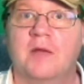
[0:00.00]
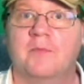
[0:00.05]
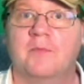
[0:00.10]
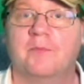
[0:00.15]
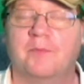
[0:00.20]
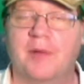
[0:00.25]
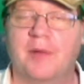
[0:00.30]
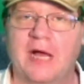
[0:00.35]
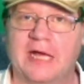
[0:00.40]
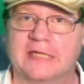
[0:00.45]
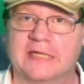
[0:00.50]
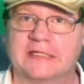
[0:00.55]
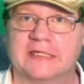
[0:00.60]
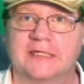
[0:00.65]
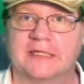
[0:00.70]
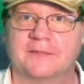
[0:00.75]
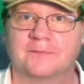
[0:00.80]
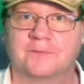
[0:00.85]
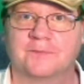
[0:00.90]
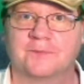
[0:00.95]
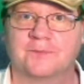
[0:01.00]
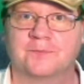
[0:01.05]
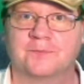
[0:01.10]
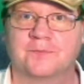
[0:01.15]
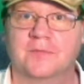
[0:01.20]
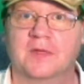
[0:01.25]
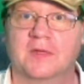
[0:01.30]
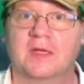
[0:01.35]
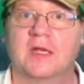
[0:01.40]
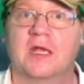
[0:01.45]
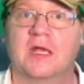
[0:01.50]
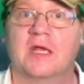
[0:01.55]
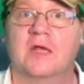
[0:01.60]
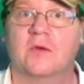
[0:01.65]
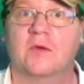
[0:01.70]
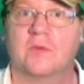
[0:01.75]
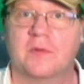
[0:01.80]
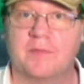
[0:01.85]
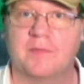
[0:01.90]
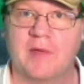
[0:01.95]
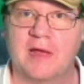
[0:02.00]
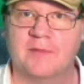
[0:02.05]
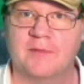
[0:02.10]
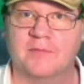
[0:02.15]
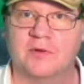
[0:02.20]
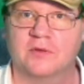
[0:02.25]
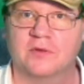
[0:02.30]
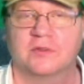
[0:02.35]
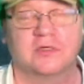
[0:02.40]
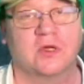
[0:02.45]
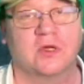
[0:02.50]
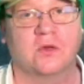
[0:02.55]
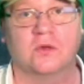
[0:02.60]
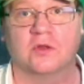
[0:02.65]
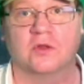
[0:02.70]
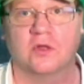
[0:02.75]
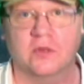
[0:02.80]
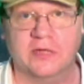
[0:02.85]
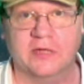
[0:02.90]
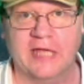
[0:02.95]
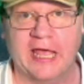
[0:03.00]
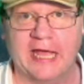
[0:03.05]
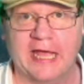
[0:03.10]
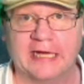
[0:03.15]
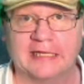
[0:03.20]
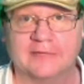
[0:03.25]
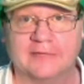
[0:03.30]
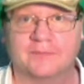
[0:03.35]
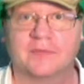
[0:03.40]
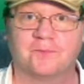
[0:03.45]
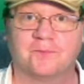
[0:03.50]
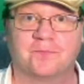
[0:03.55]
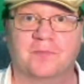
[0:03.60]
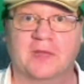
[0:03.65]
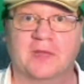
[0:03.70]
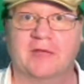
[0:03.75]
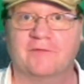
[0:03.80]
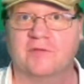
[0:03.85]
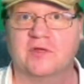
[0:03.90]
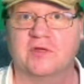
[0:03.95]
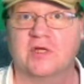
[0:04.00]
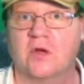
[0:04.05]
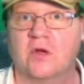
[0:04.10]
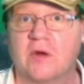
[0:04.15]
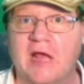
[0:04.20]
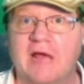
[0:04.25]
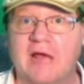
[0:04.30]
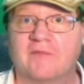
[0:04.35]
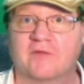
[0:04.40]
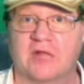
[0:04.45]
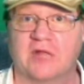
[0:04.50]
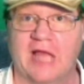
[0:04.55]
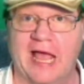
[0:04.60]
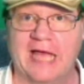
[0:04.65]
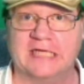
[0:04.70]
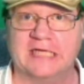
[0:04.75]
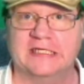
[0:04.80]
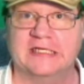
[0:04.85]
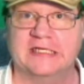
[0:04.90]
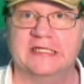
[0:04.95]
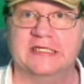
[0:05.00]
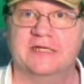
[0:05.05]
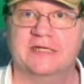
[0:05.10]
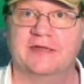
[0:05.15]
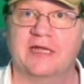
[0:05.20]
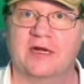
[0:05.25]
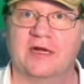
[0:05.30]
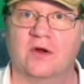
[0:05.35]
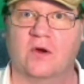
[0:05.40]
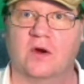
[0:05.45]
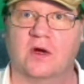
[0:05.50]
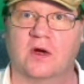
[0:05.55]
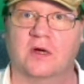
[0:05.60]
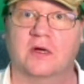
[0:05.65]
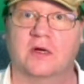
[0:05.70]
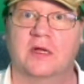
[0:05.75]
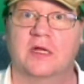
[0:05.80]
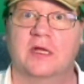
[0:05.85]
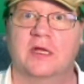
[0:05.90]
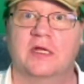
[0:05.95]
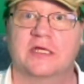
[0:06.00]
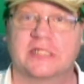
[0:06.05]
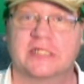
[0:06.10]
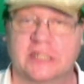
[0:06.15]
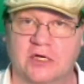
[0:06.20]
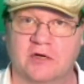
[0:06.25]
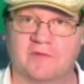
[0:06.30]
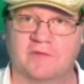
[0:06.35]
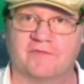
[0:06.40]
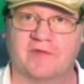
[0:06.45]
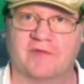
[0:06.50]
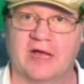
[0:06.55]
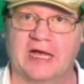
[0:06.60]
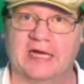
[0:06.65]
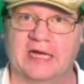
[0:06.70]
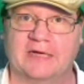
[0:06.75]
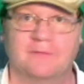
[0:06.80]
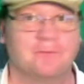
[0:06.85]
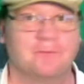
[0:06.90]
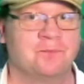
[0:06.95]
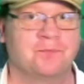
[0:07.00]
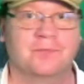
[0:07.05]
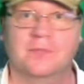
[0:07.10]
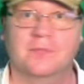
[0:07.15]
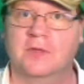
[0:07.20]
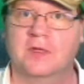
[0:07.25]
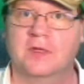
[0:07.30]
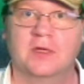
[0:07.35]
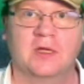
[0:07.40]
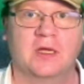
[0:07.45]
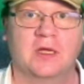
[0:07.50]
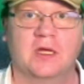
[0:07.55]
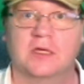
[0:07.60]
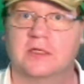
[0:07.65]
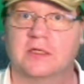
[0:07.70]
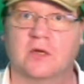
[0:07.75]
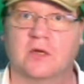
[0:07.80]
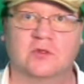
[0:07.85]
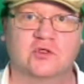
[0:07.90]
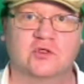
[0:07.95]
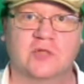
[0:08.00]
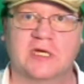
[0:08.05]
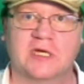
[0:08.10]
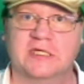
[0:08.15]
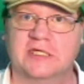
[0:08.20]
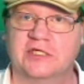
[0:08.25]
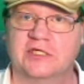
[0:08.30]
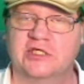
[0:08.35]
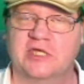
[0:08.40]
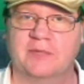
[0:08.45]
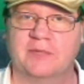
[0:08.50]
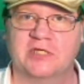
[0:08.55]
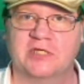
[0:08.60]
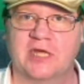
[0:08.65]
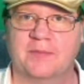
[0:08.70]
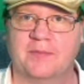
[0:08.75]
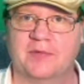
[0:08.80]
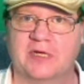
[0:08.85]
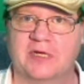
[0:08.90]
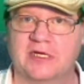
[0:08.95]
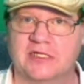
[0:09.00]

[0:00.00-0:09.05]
But remember, don't look at it. If you don't have glasses that are certified, don't trust the cheap Japanese